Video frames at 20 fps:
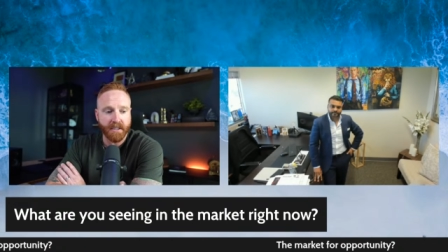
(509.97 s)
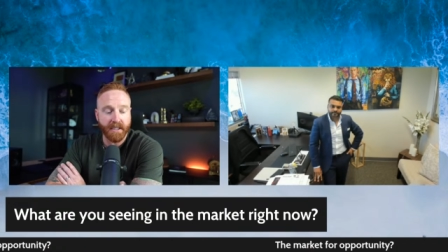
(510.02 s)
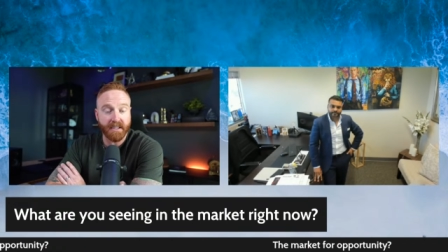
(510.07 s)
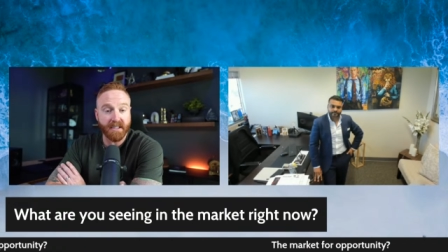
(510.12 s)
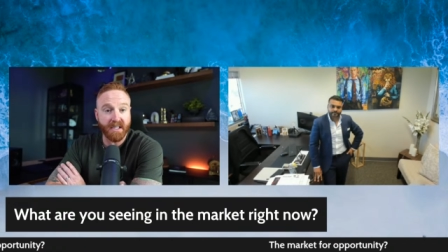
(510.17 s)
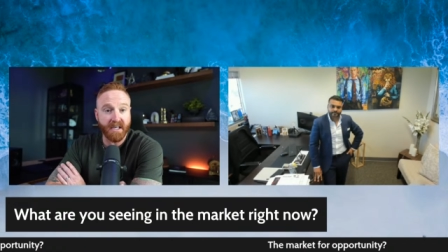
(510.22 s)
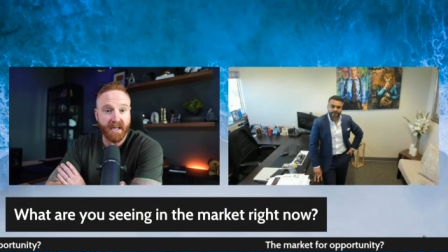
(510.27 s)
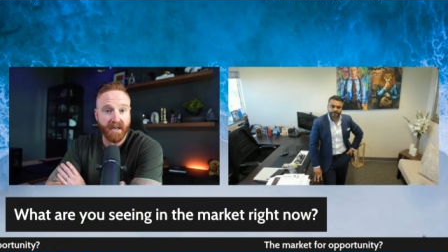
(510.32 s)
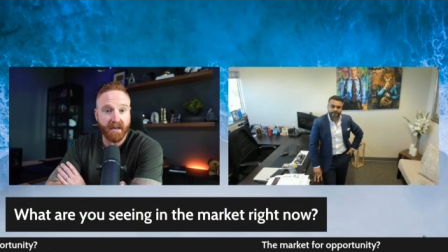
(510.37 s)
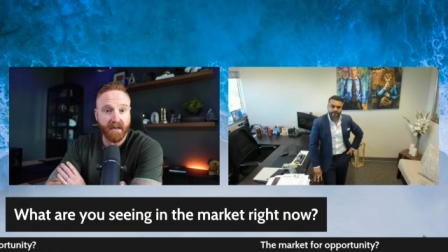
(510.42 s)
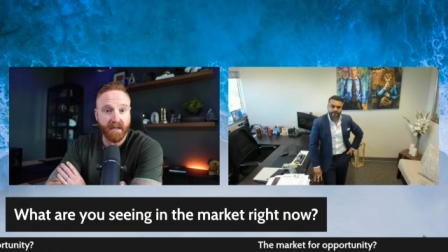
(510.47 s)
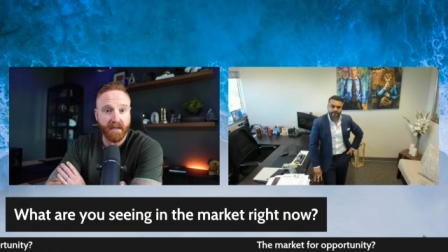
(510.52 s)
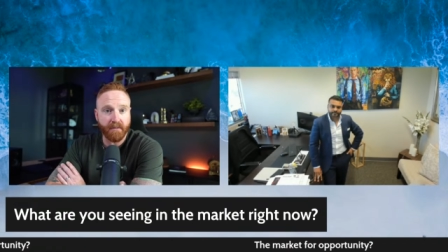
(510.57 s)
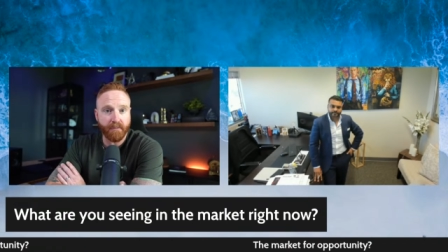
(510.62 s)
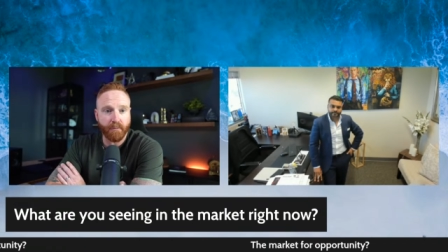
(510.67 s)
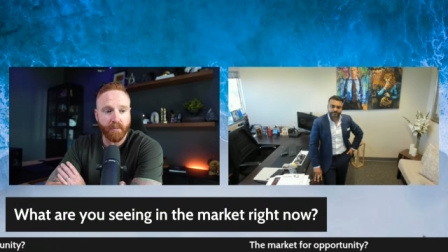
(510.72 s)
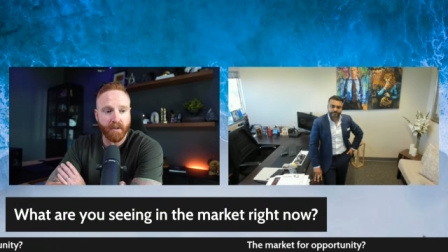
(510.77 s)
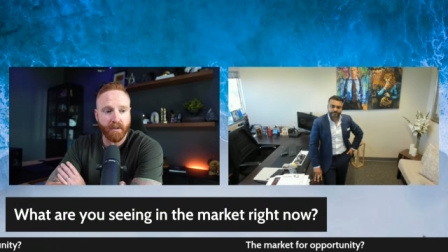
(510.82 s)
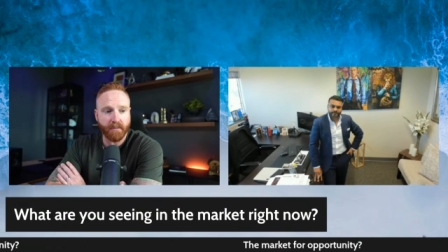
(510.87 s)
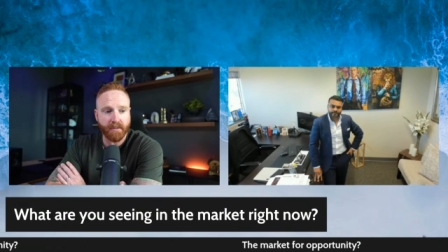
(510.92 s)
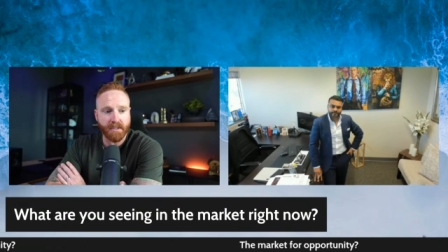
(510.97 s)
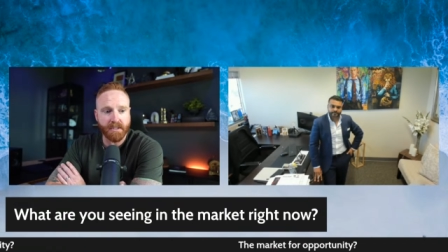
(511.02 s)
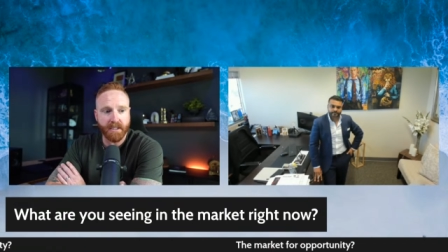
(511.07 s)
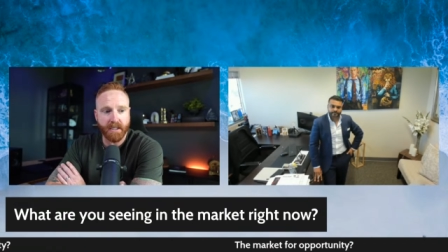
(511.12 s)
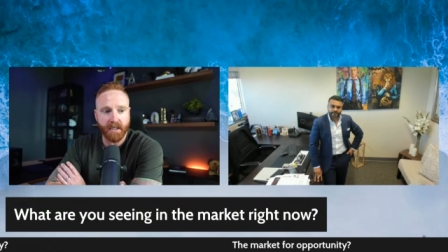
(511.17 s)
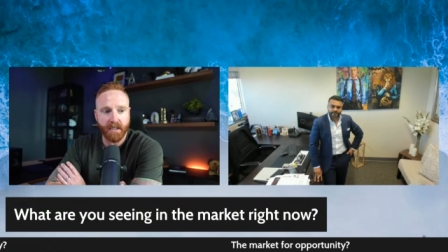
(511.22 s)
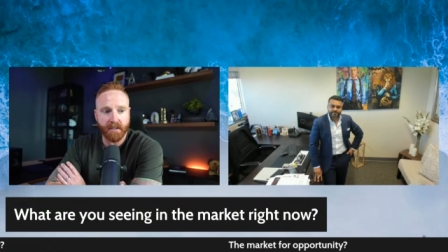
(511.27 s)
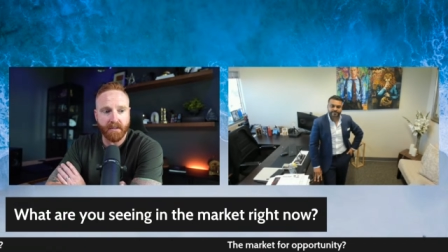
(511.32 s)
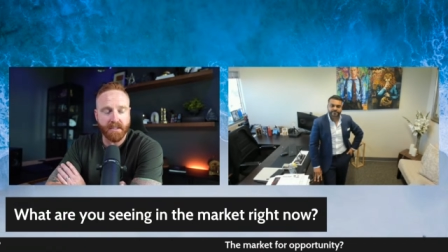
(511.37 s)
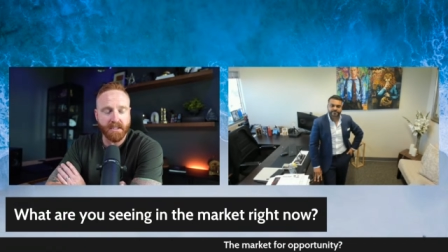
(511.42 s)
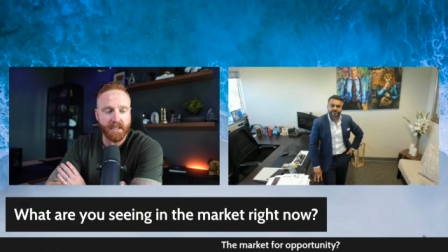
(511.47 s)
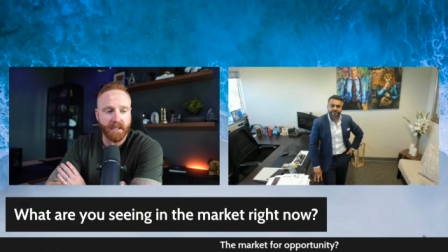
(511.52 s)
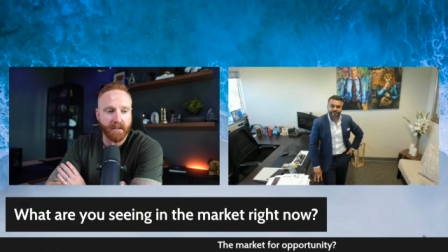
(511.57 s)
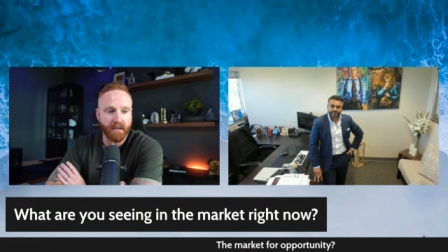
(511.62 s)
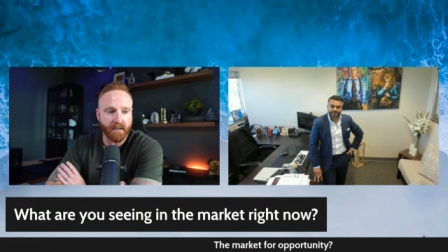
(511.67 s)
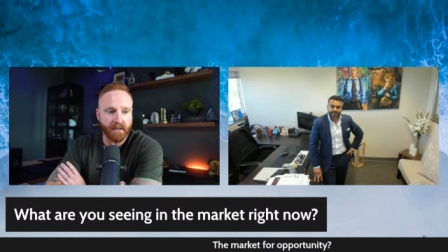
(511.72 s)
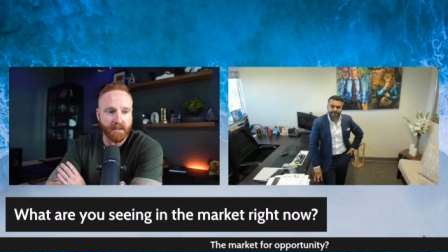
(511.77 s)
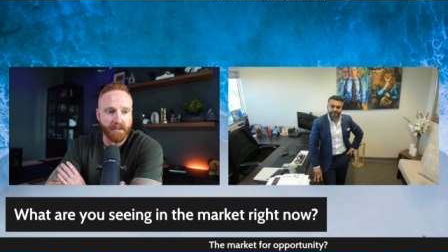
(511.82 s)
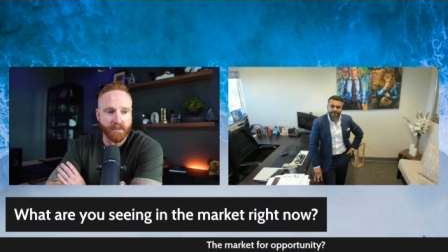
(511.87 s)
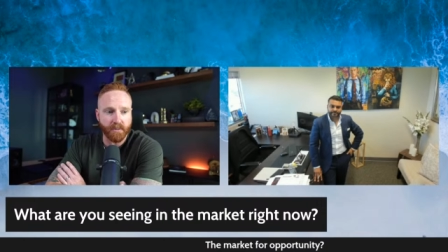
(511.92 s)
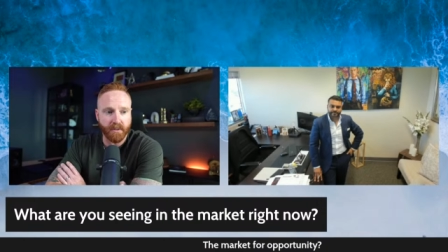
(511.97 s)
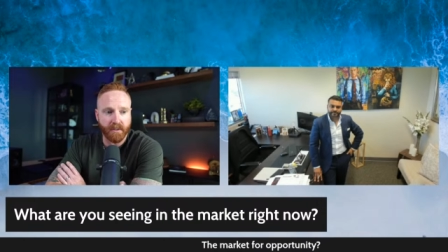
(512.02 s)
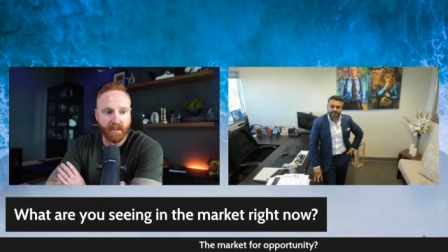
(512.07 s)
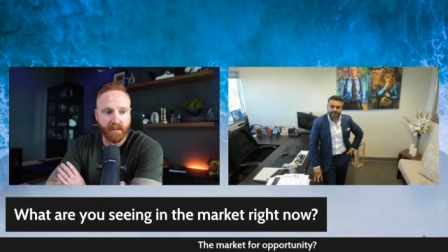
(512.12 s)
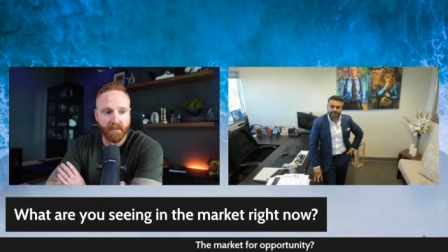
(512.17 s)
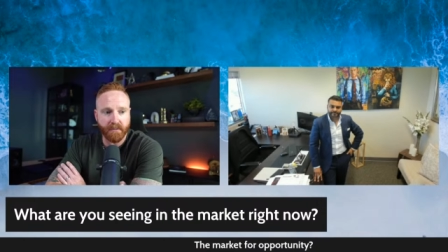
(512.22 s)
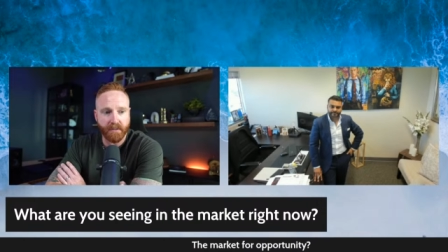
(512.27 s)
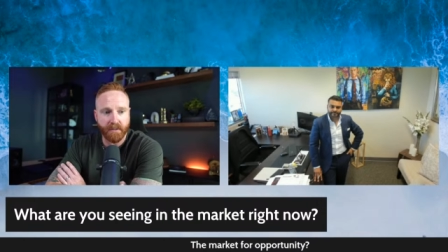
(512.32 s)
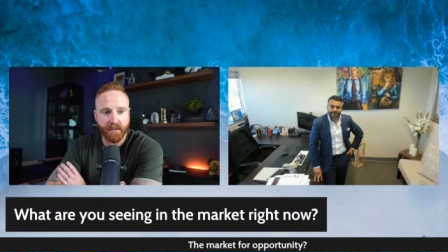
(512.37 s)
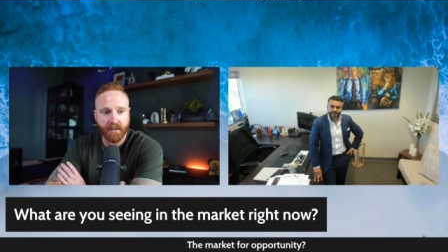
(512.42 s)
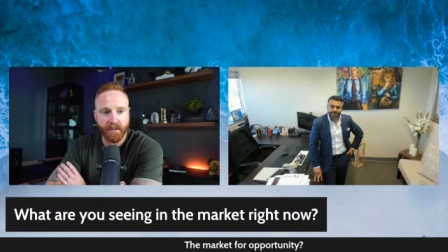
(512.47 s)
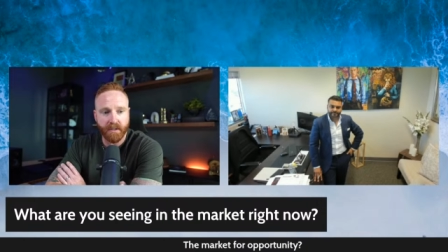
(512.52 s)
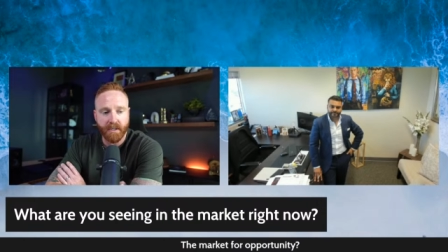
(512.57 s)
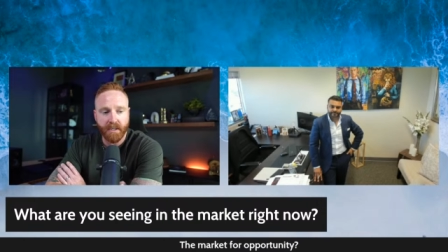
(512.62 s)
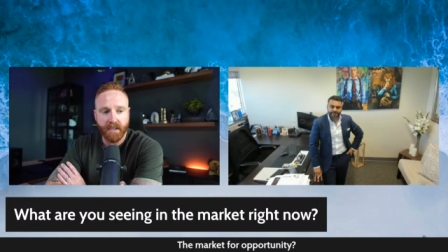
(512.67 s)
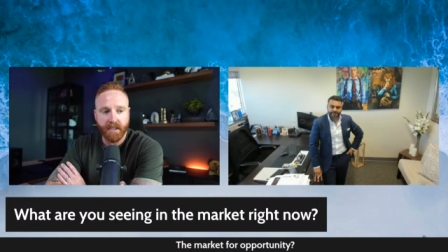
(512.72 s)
like the narrative where it would say, you know, seller is willing to